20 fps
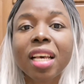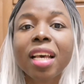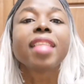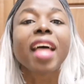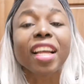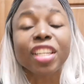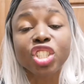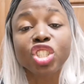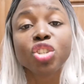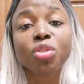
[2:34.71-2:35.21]

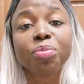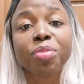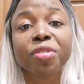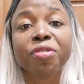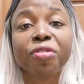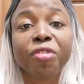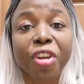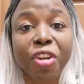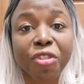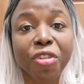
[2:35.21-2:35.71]
that should be
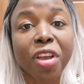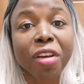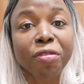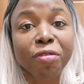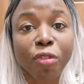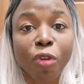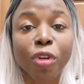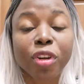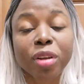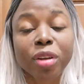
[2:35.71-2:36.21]
very
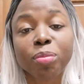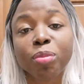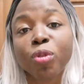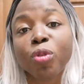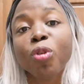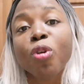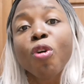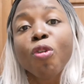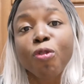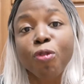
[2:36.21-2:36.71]

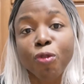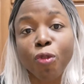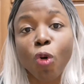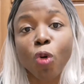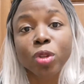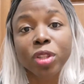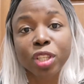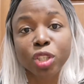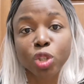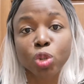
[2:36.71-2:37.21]
affordable
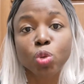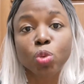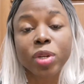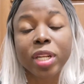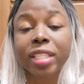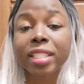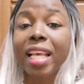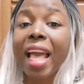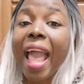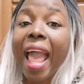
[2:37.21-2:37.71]
for the students,